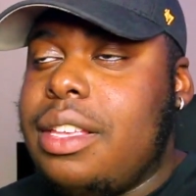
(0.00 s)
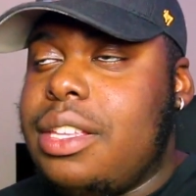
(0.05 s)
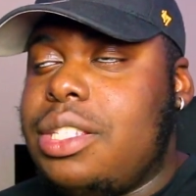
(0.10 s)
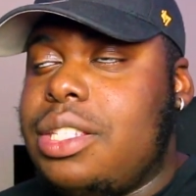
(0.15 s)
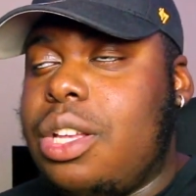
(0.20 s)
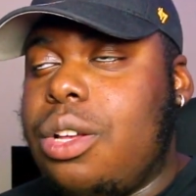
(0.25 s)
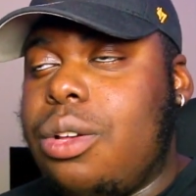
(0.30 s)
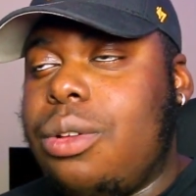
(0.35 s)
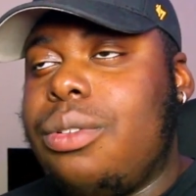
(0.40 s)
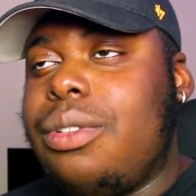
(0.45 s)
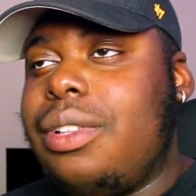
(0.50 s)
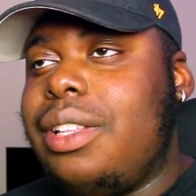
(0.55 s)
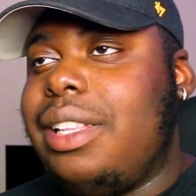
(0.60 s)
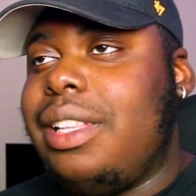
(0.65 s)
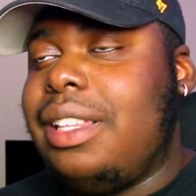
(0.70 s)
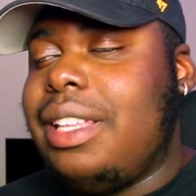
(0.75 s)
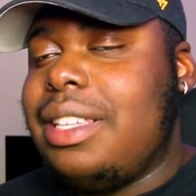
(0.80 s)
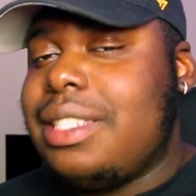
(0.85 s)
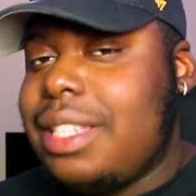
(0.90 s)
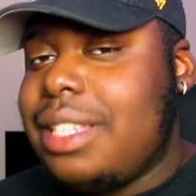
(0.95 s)
So
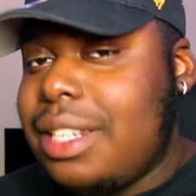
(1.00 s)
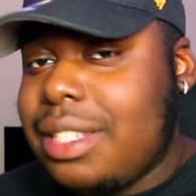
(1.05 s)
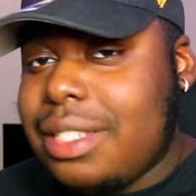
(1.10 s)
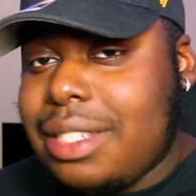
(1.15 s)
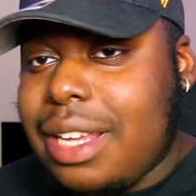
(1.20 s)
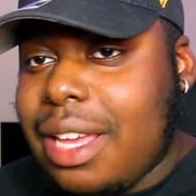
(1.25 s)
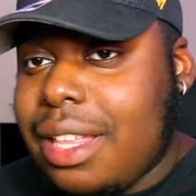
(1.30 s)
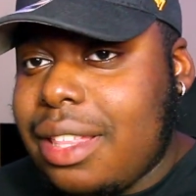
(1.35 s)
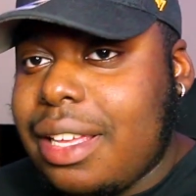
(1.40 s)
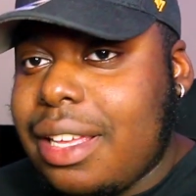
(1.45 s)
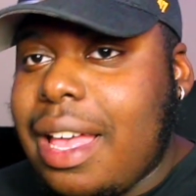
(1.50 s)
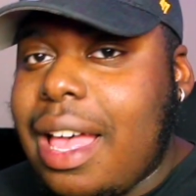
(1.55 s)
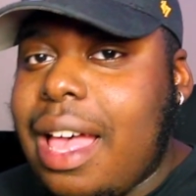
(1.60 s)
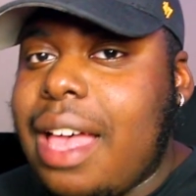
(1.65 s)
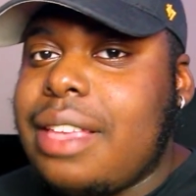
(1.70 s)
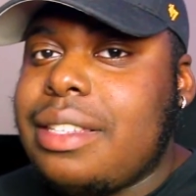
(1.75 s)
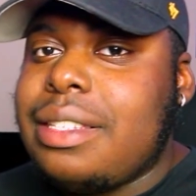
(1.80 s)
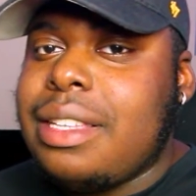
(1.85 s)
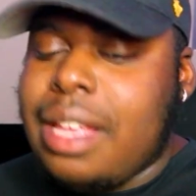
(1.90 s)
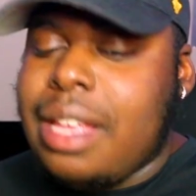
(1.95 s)
let's get it together,
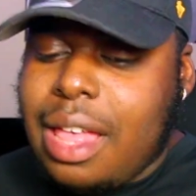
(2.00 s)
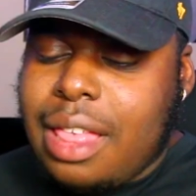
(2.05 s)
guys.